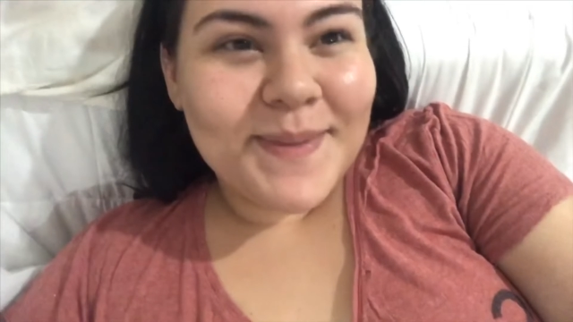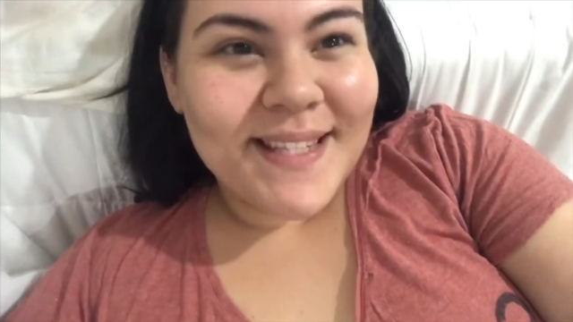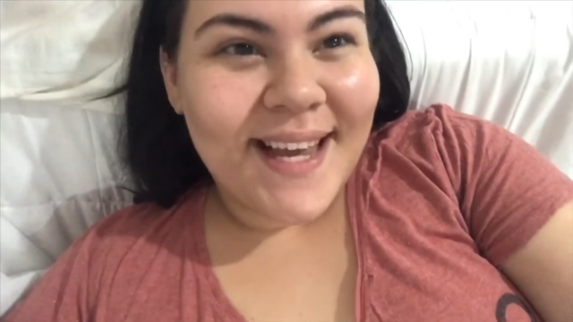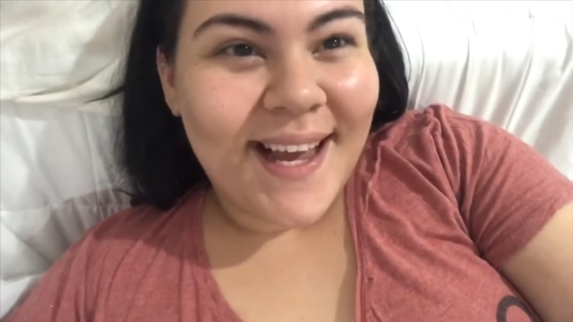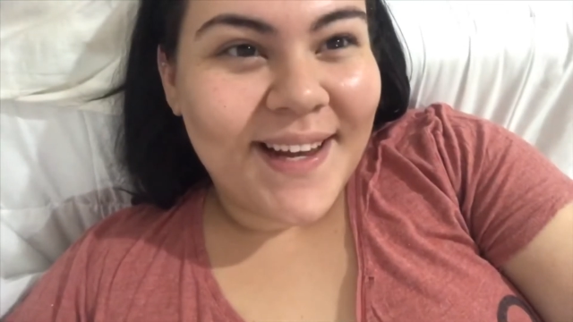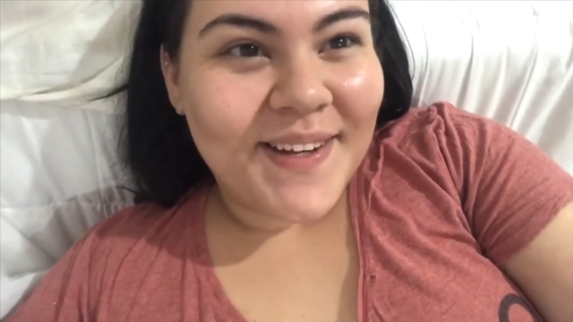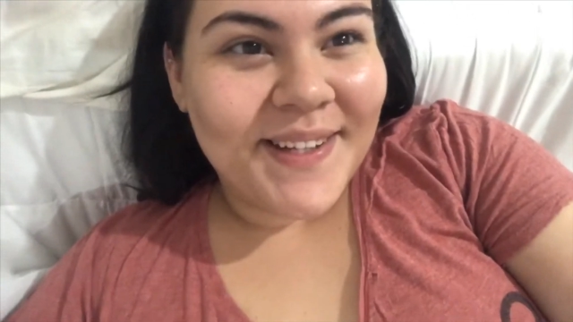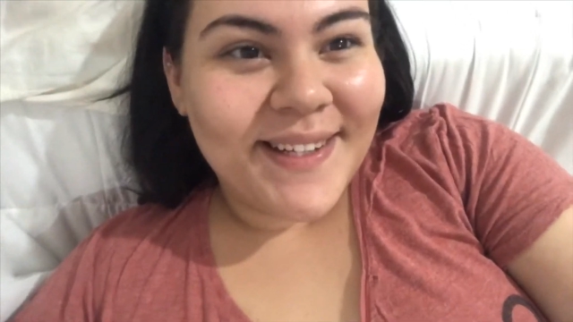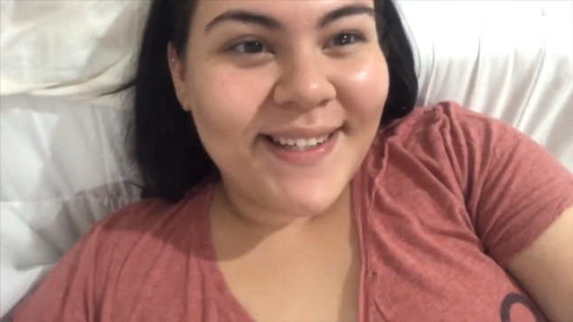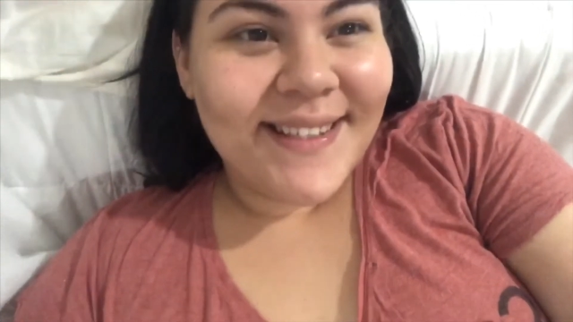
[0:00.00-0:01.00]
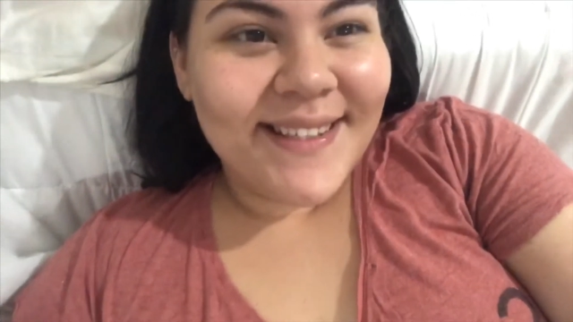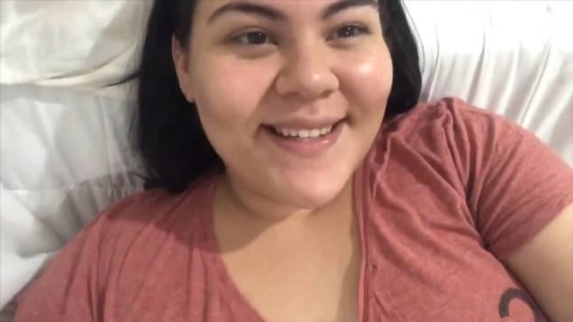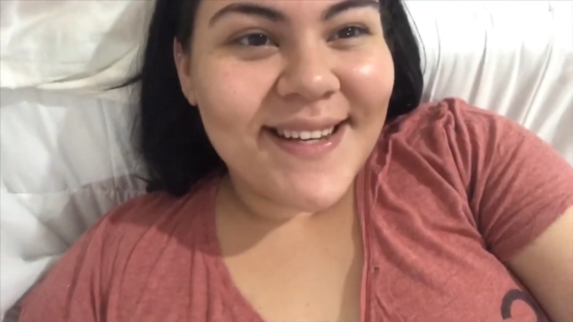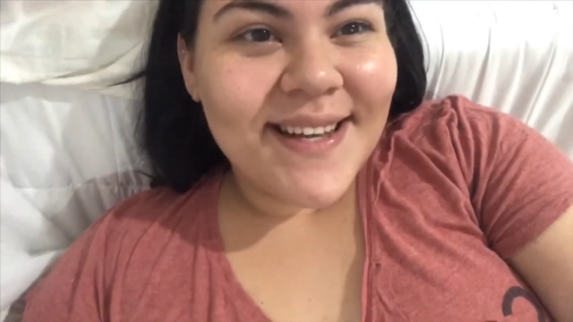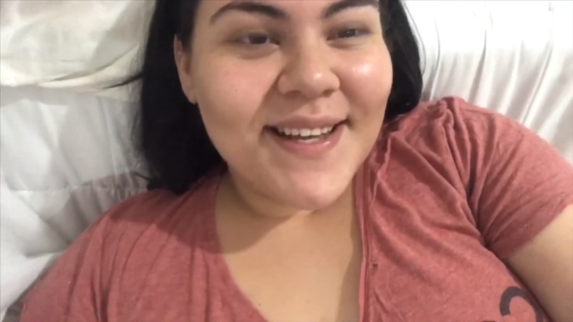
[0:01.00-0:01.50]
tired.
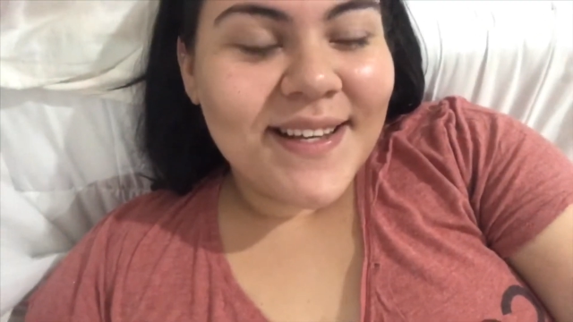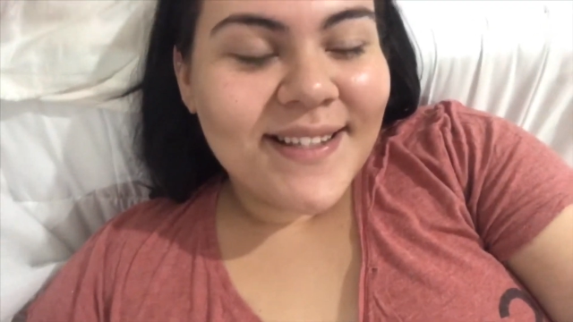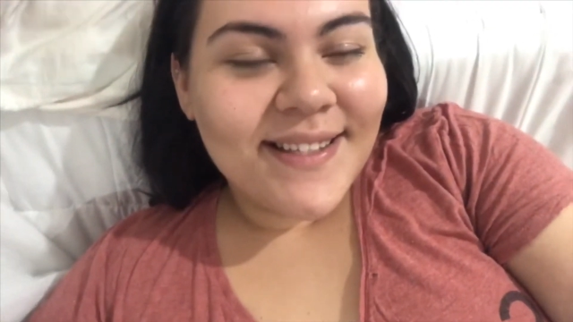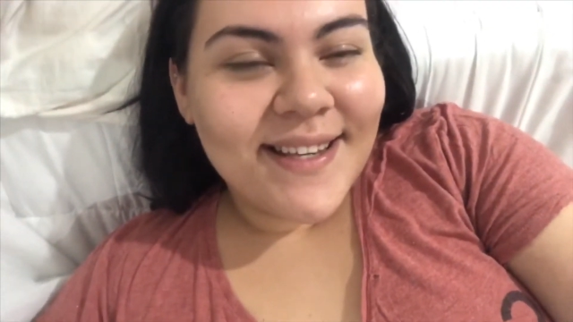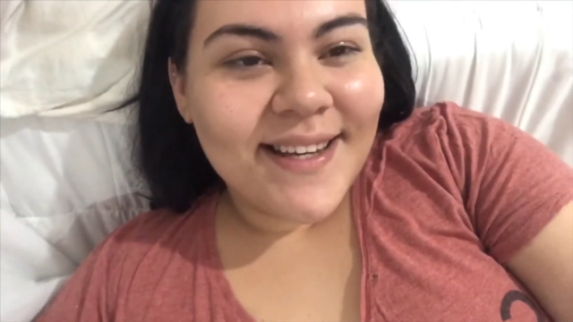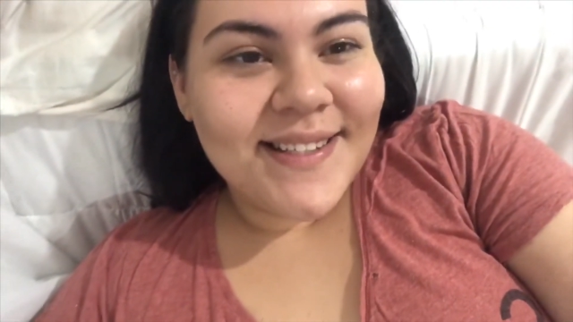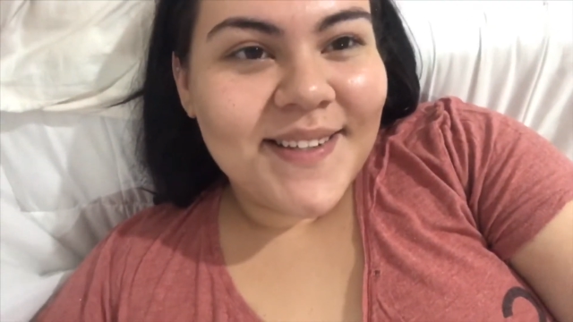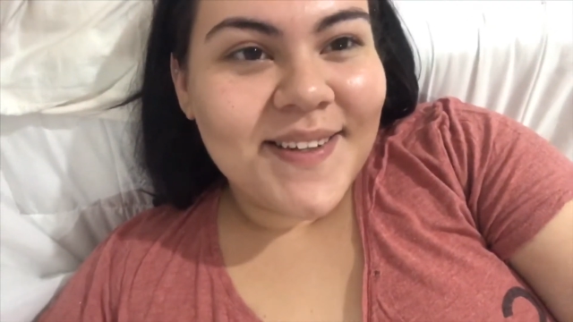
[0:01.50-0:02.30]
So